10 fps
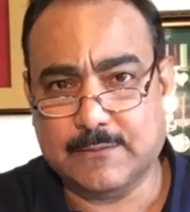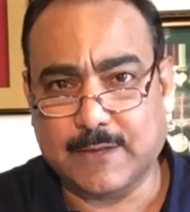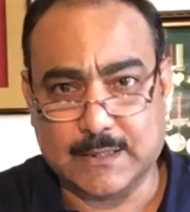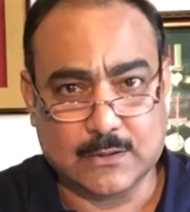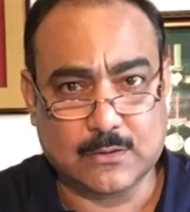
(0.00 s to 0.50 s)

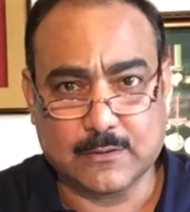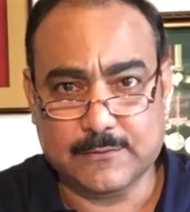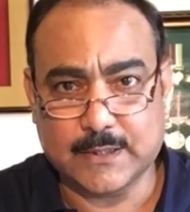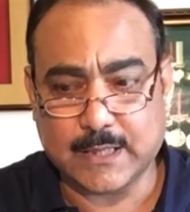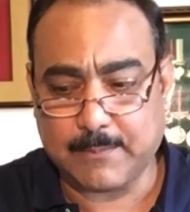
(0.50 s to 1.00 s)
father of
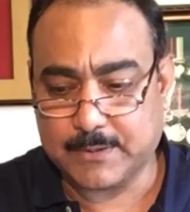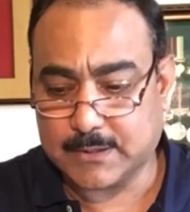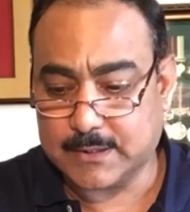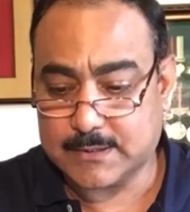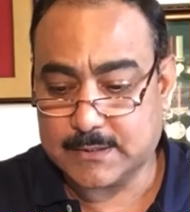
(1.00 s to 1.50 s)
the
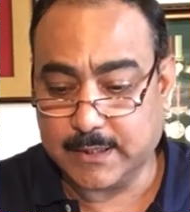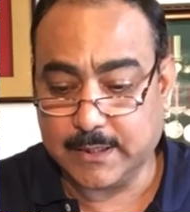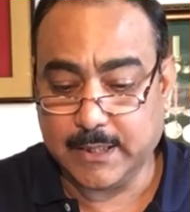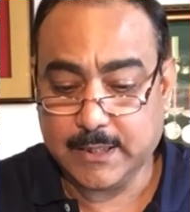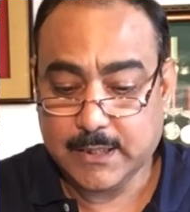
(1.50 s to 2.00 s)
capitalist
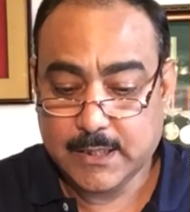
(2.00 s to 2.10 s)
theory.